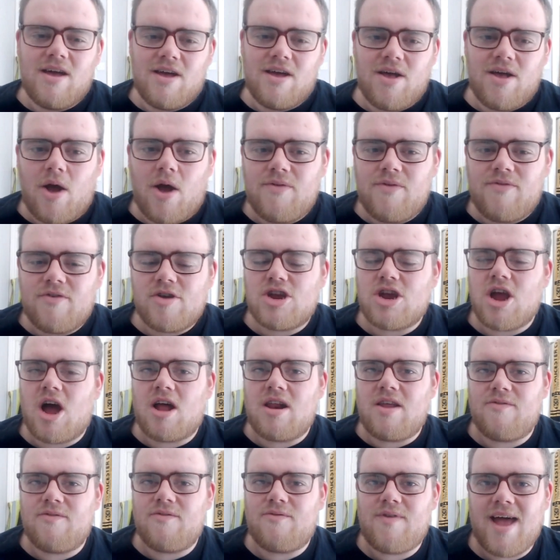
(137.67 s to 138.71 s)
Only for
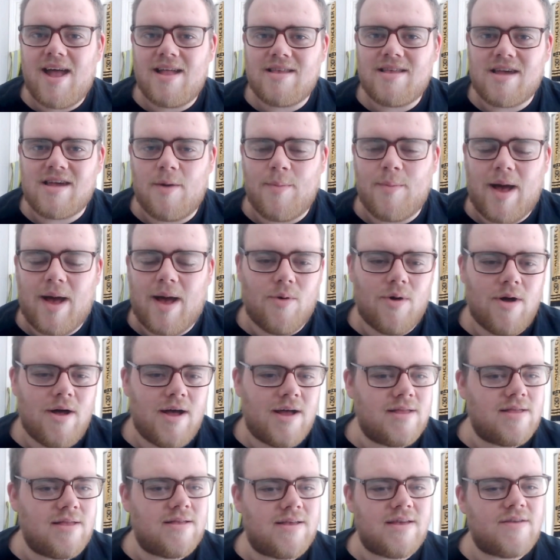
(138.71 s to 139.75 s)
Charlotte Flair to come out,
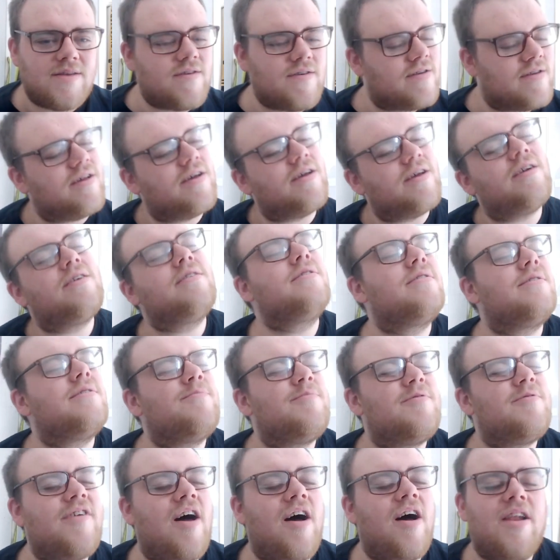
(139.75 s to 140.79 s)
and it's just like,
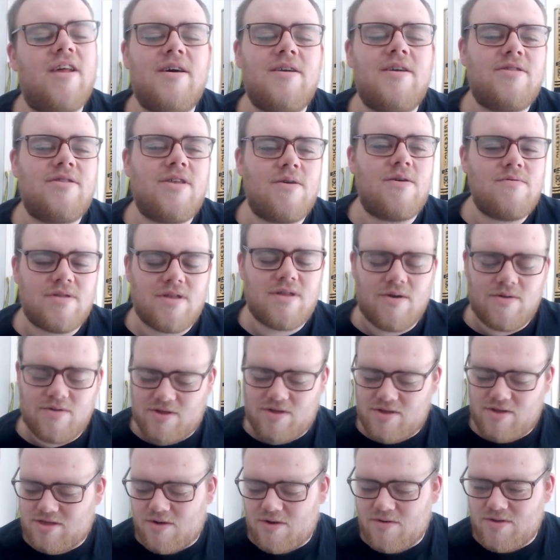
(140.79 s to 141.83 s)
Charlotte,
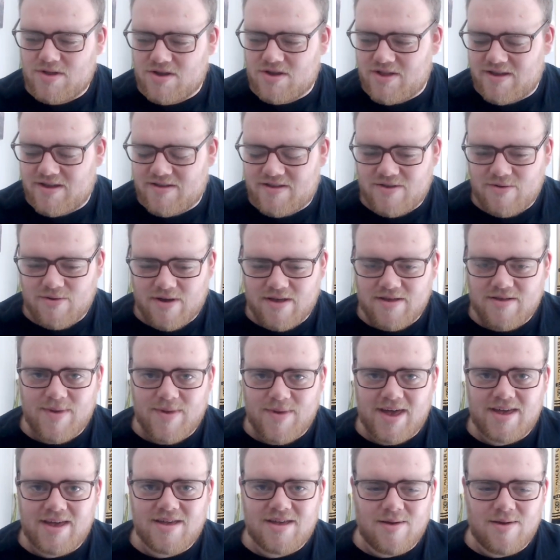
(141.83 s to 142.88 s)
don't do this to us,
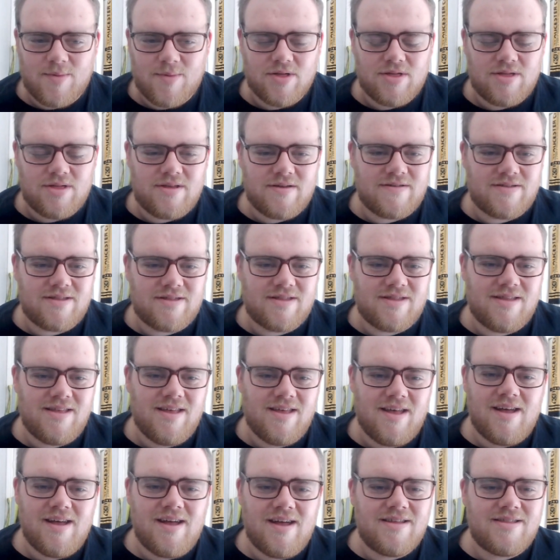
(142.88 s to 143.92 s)
mate. Come on, just
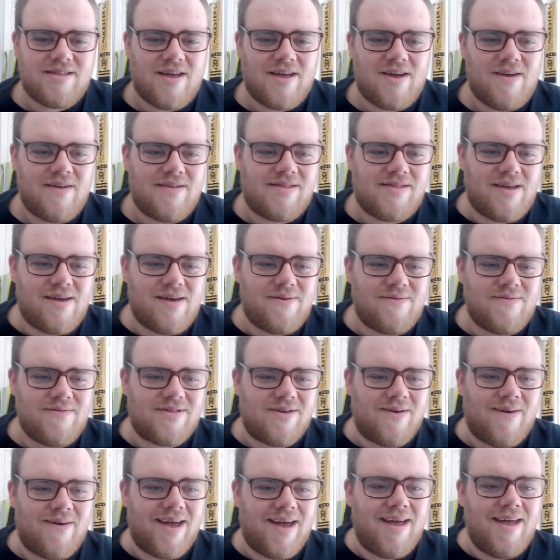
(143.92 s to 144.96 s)
don't
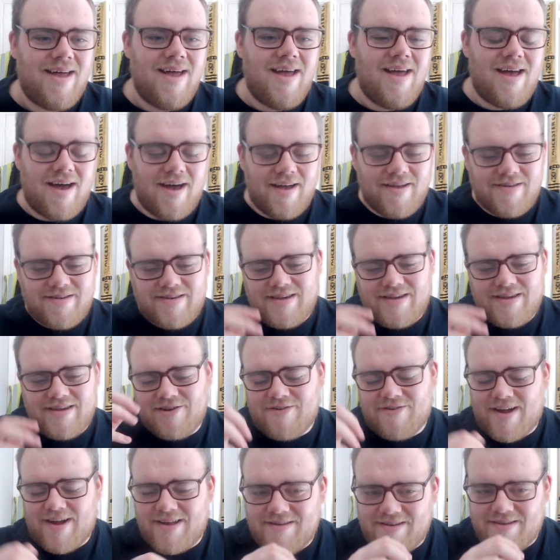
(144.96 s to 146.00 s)
do it. She
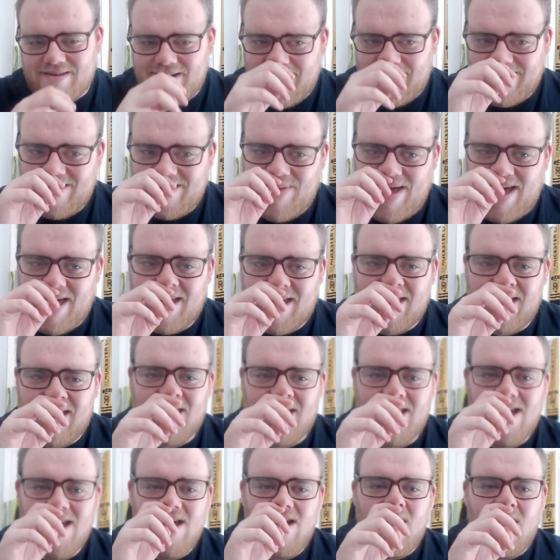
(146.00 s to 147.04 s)
congratulates
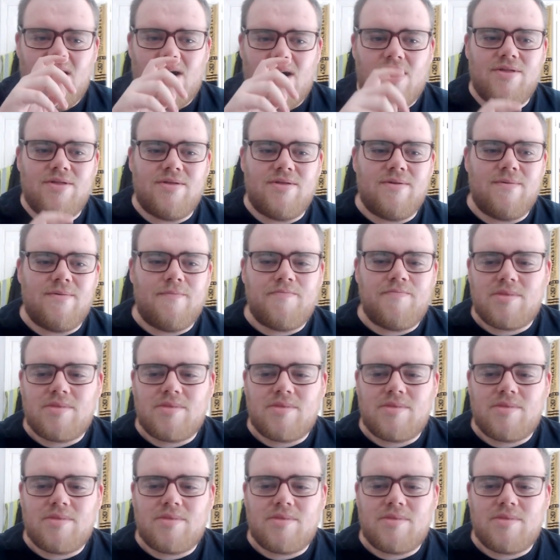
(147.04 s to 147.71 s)
Becky on,